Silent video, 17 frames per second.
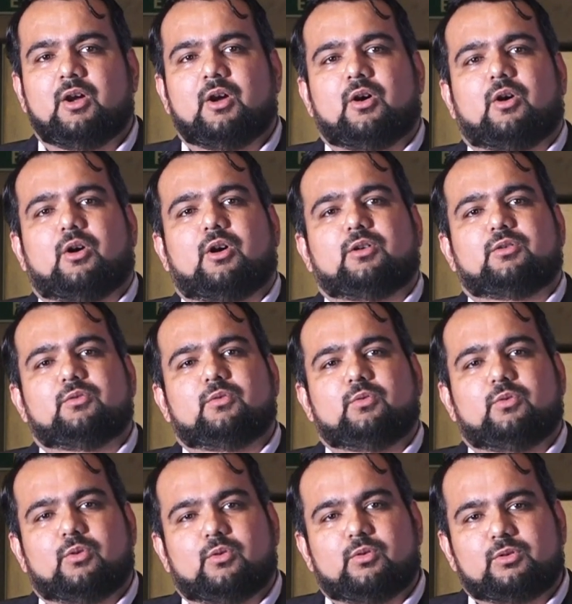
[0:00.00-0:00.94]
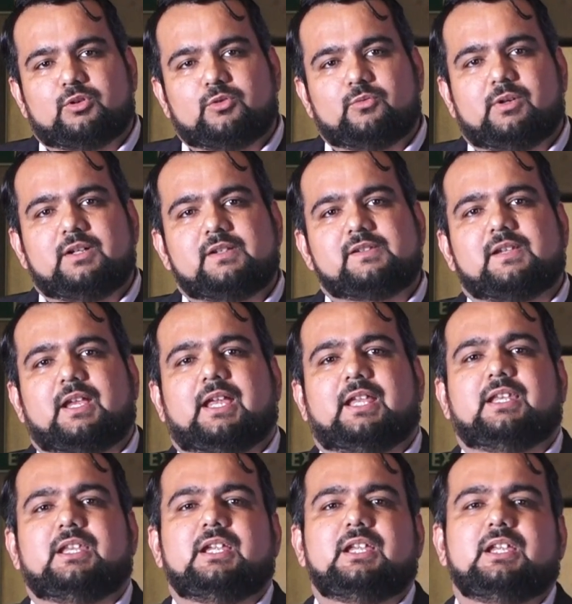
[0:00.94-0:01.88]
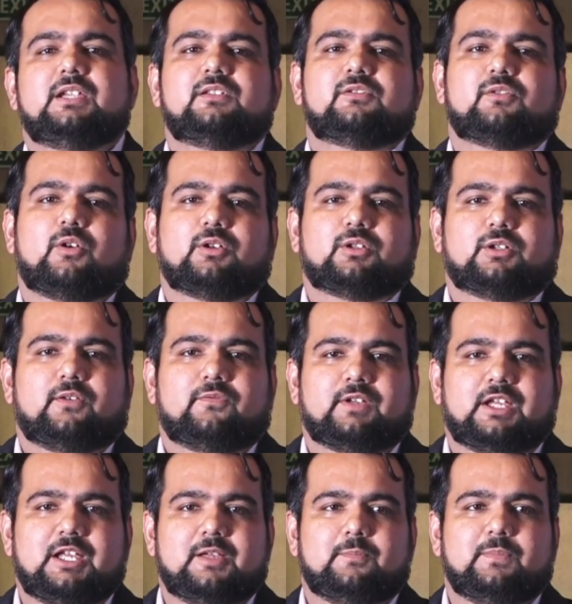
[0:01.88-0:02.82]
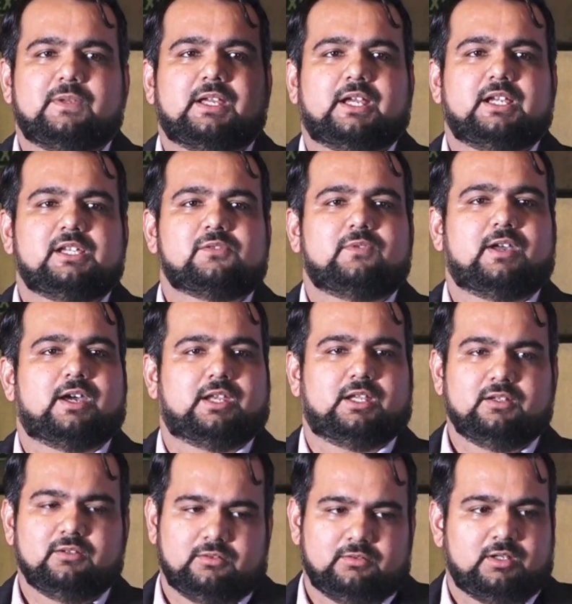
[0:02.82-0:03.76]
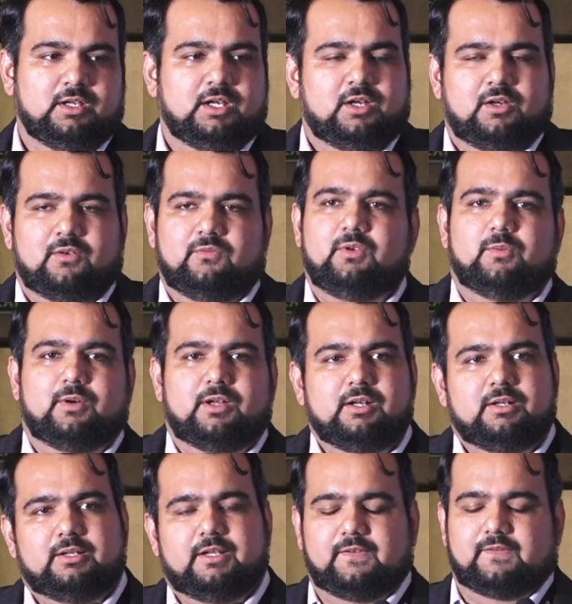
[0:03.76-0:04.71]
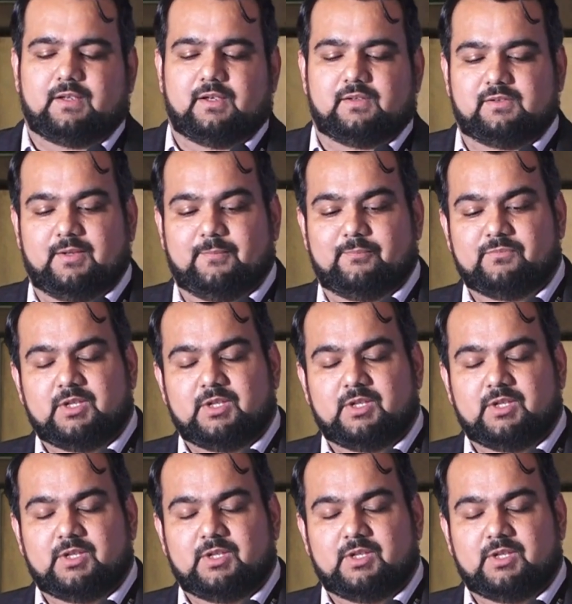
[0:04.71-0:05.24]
or to go towards any sort of KPIs wherein we were discussing.